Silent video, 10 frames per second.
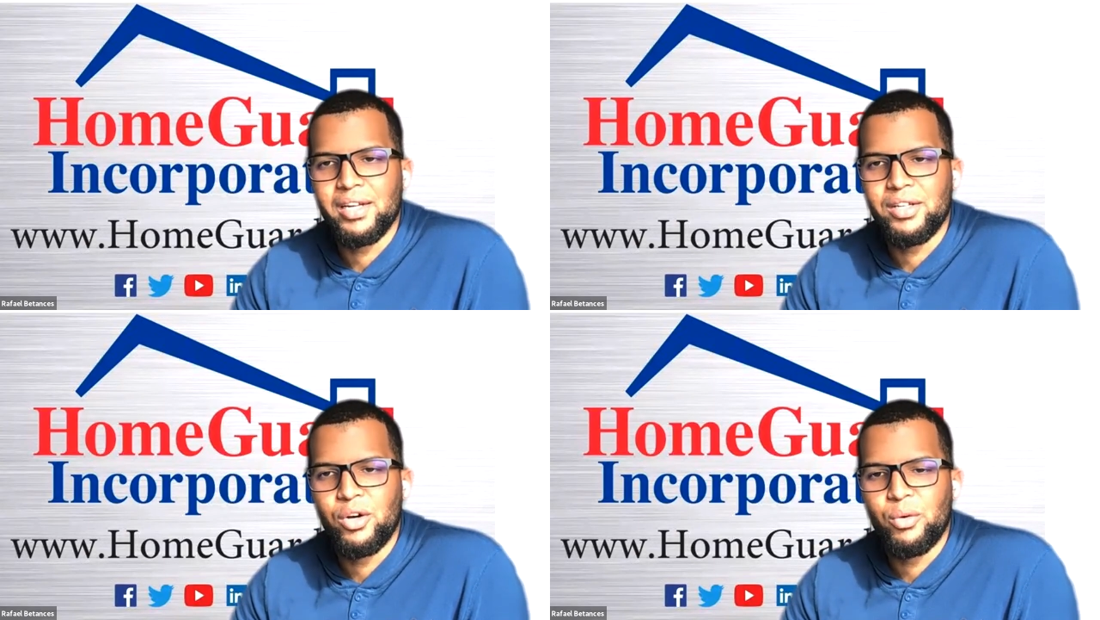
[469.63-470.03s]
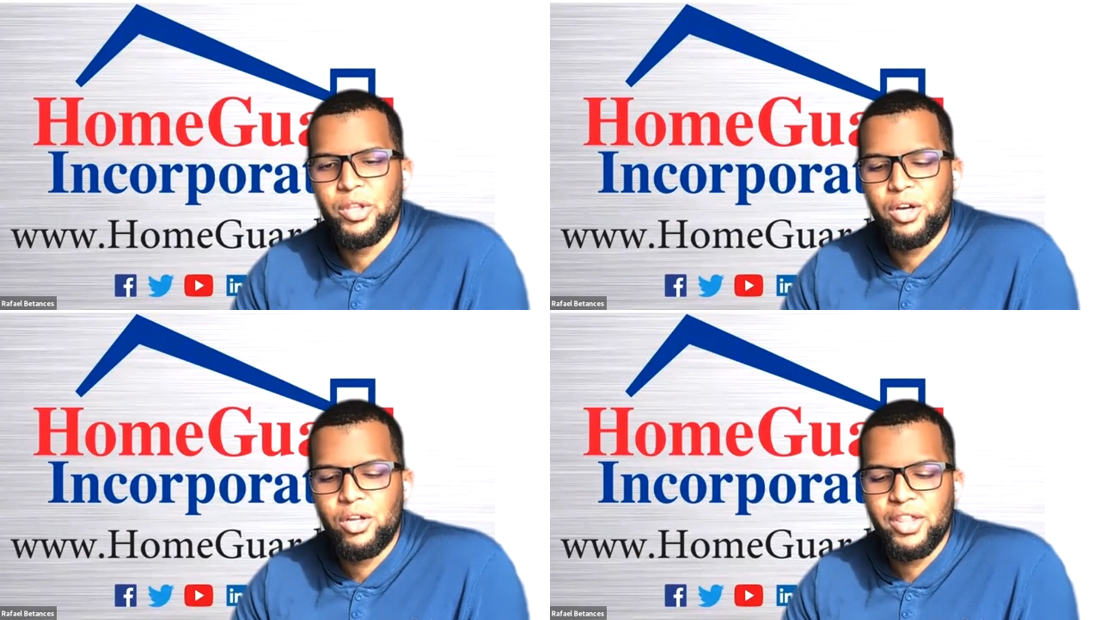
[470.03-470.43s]
you know,
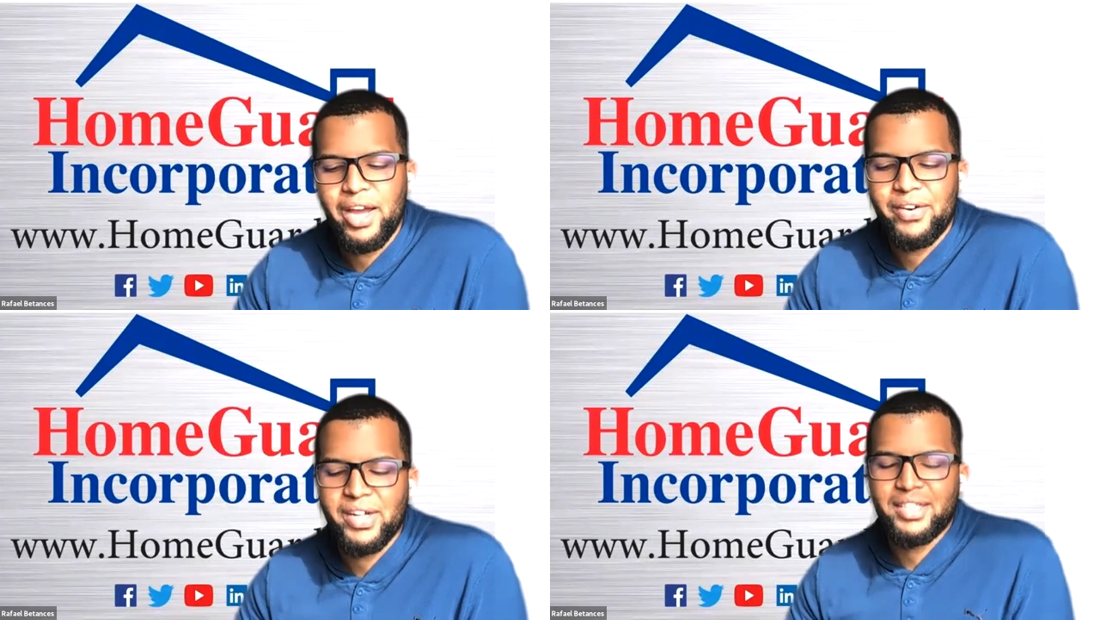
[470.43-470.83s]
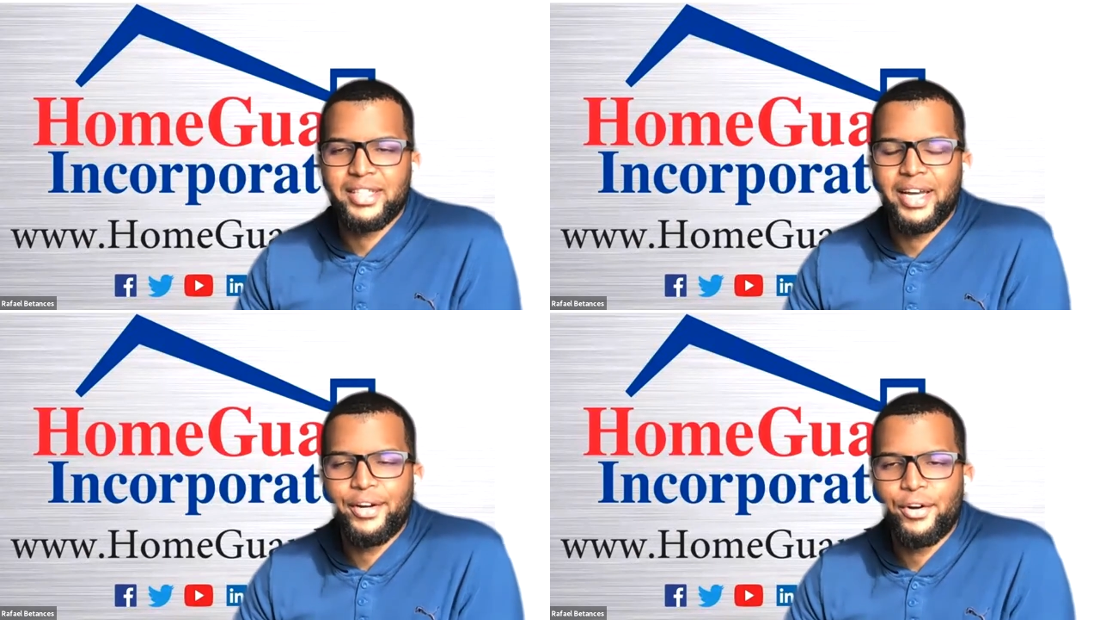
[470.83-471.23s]
with all that Eric
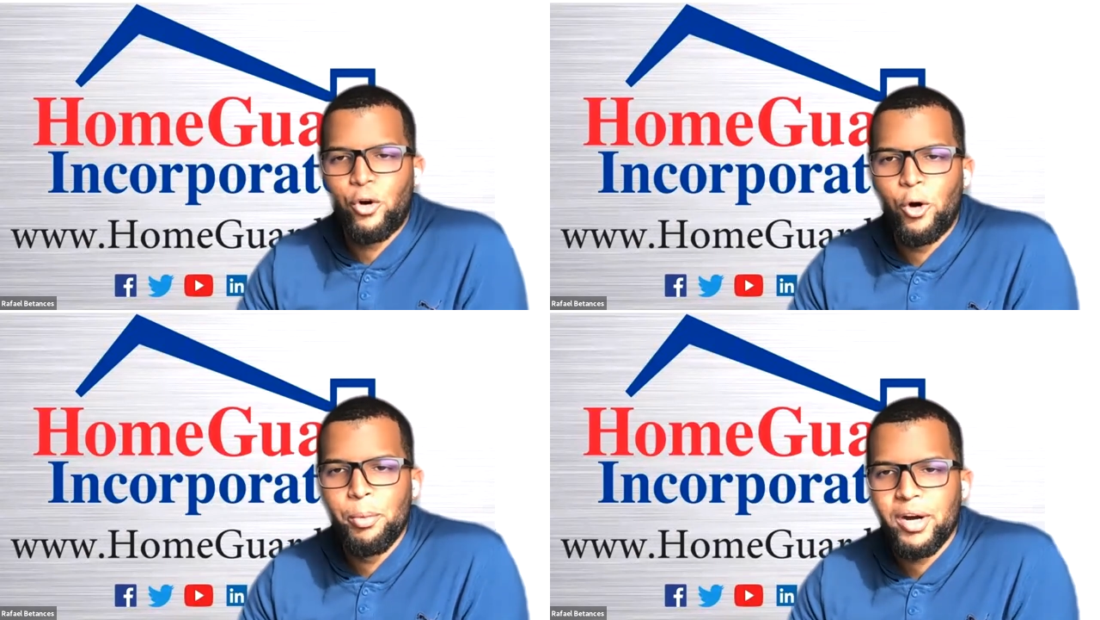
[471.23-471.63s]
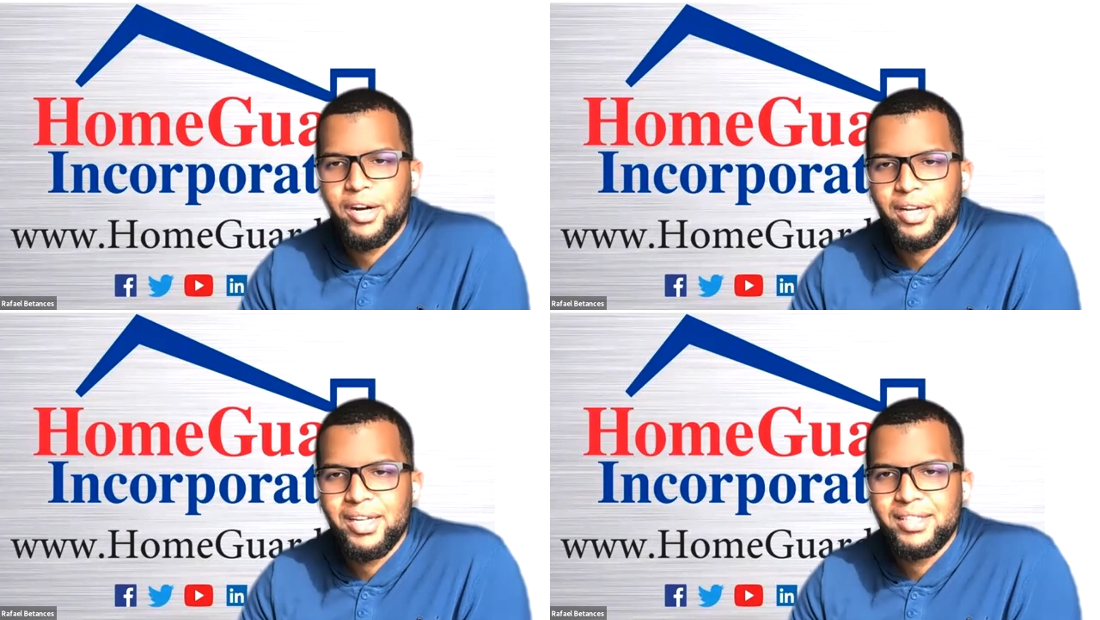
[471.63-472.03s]
said,
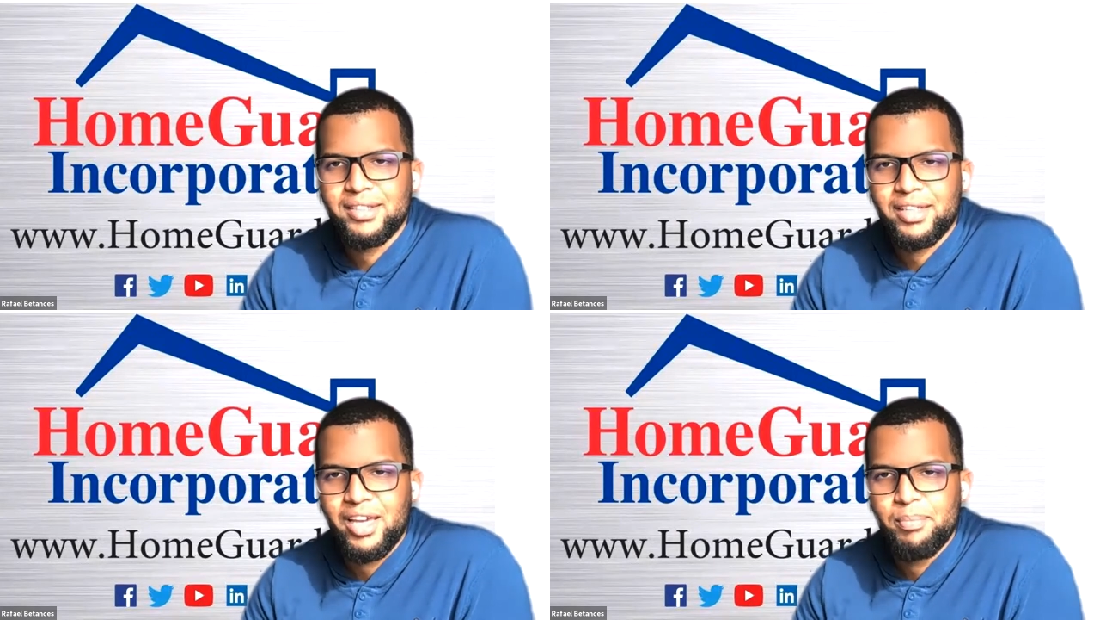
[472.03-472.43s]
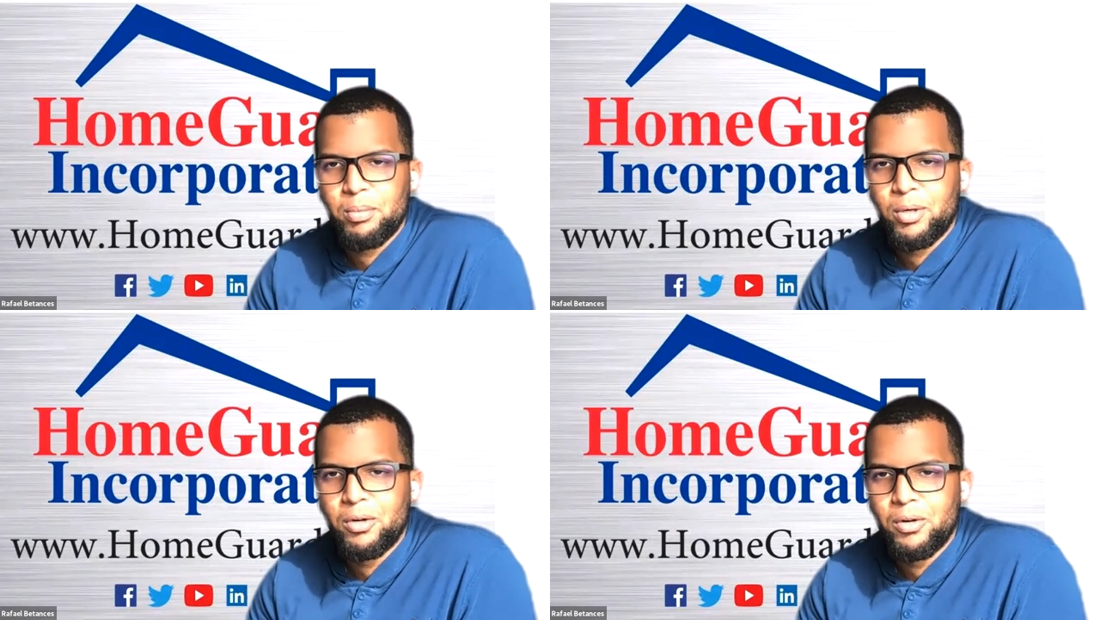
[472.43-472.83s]
HomeGuard is
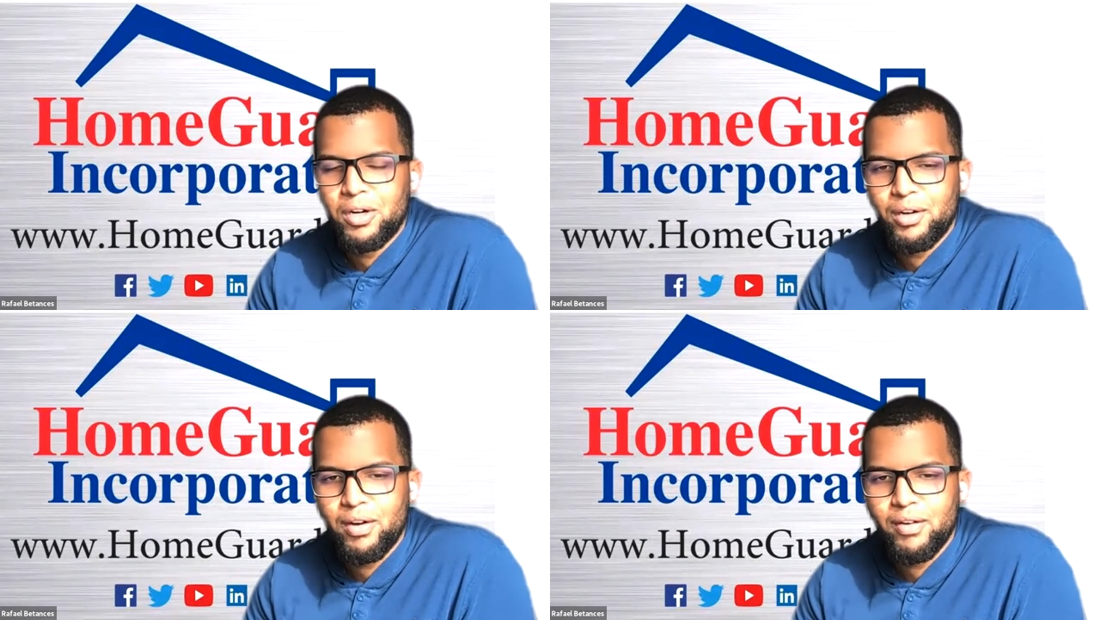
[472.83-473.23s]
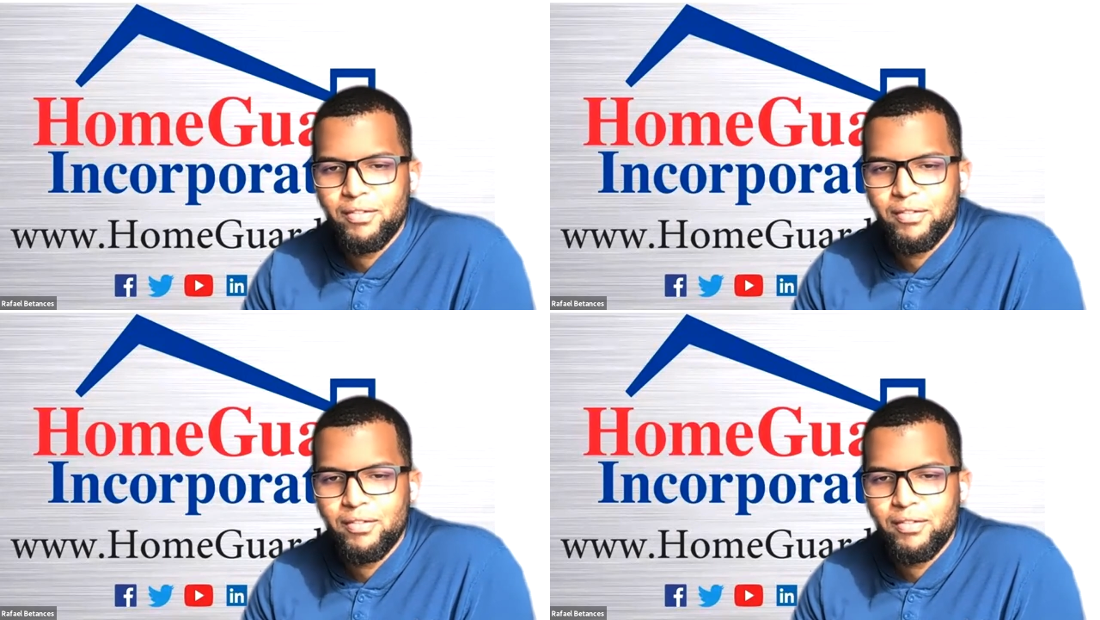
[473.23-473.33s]
capable of,